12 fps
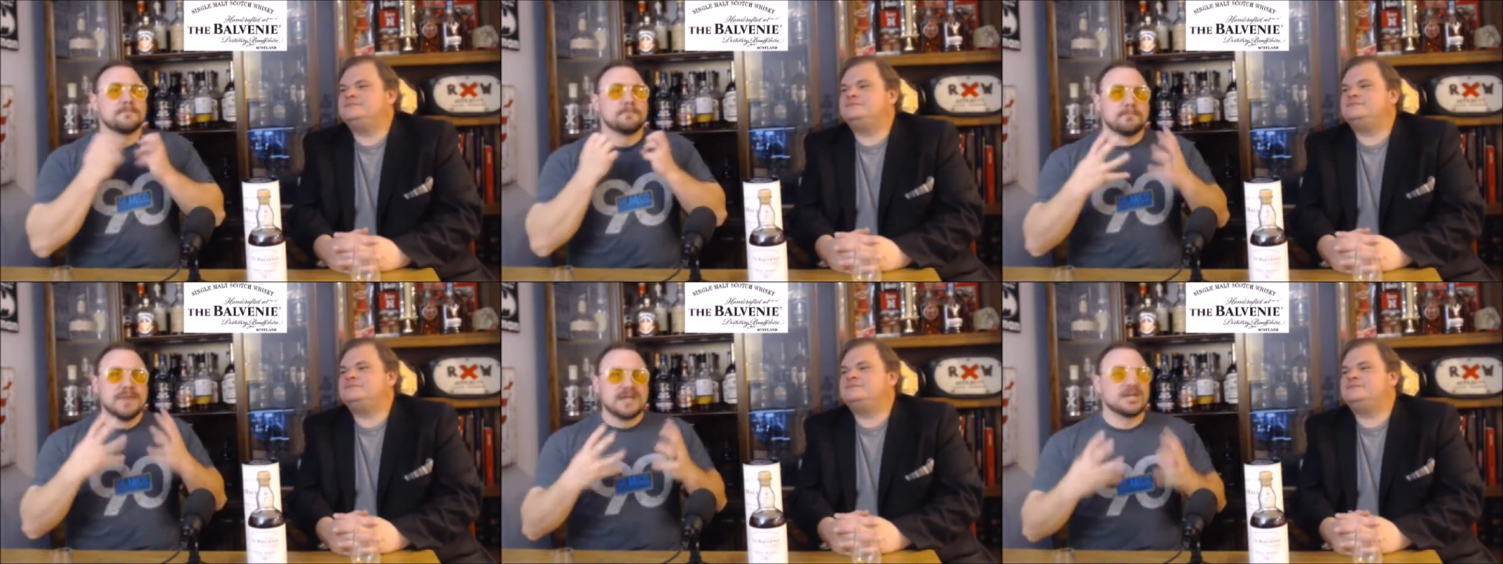
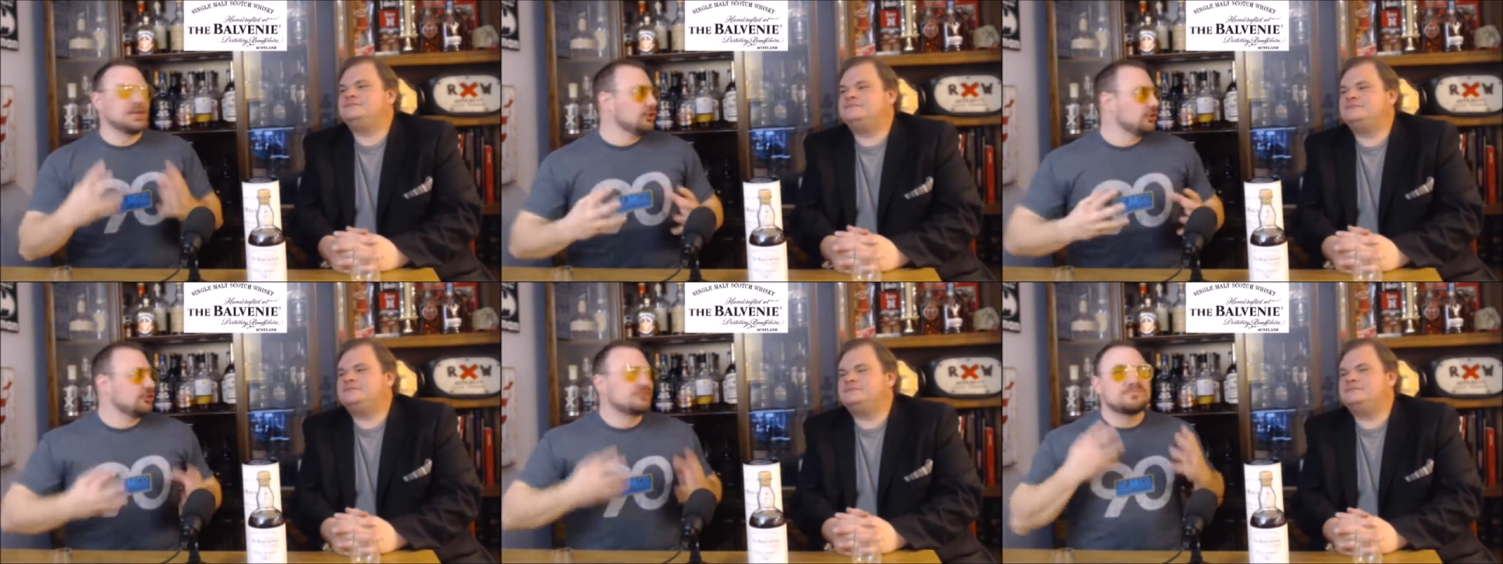Speaker 1: making your
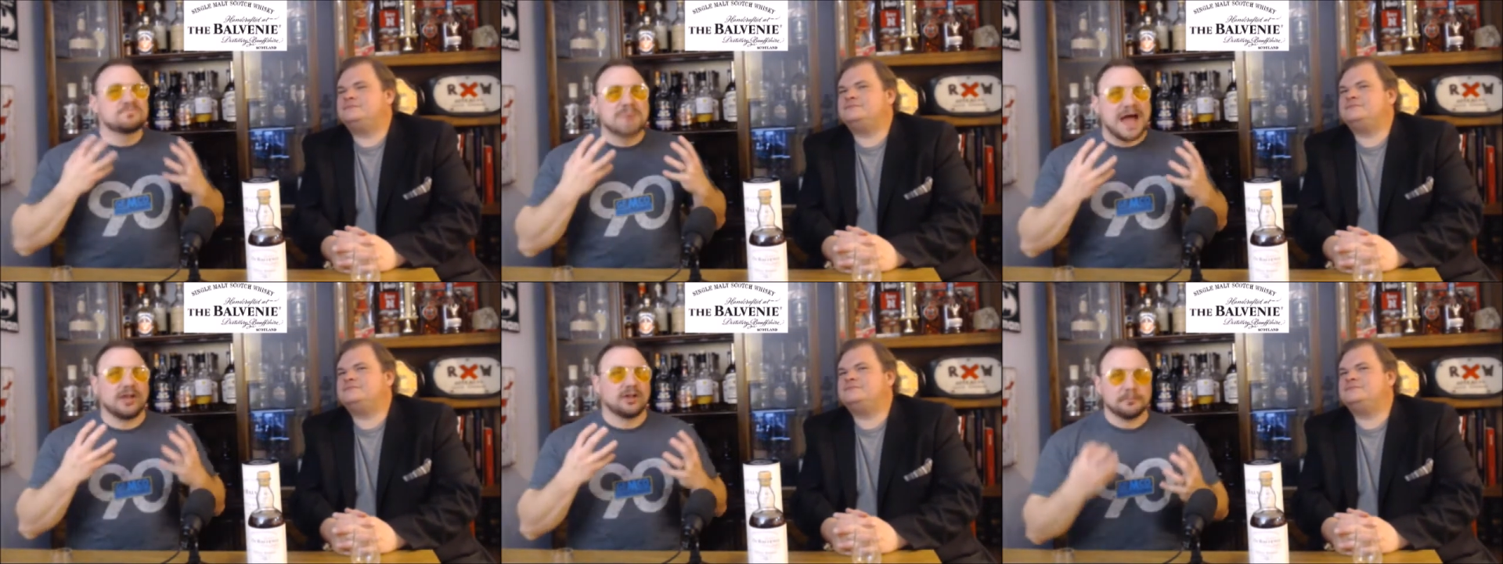
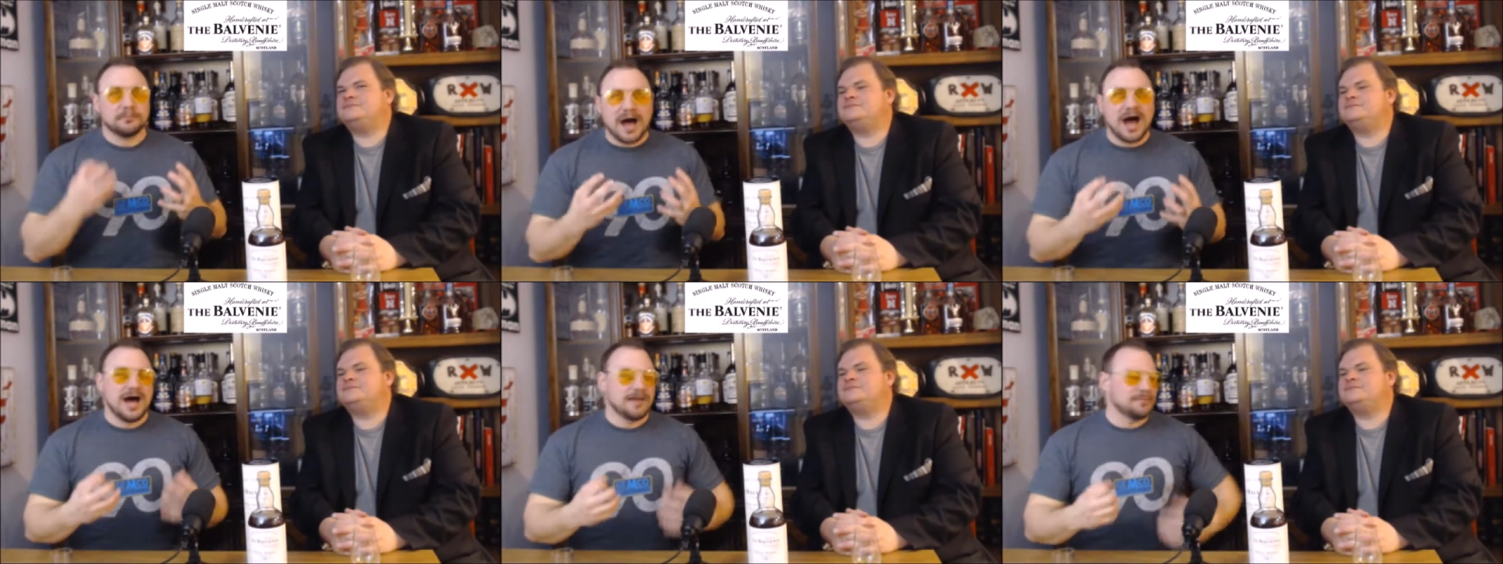palate pop.